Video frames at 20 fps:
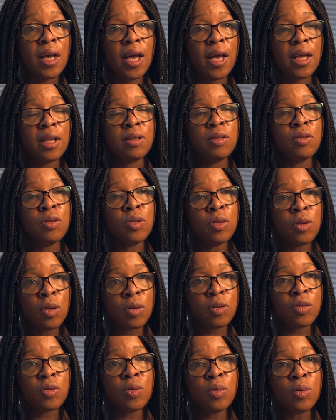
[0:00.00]
And
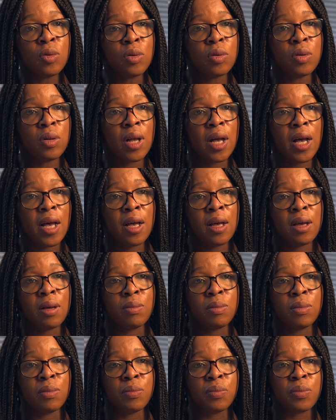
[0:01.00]
not all
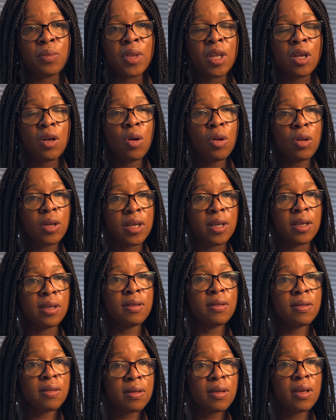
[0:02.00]

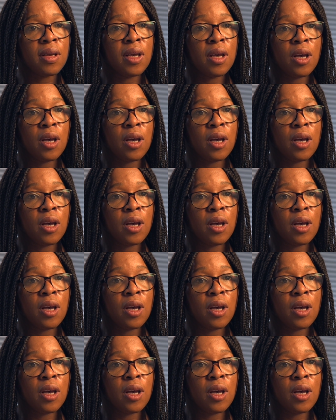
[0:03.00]
colleagues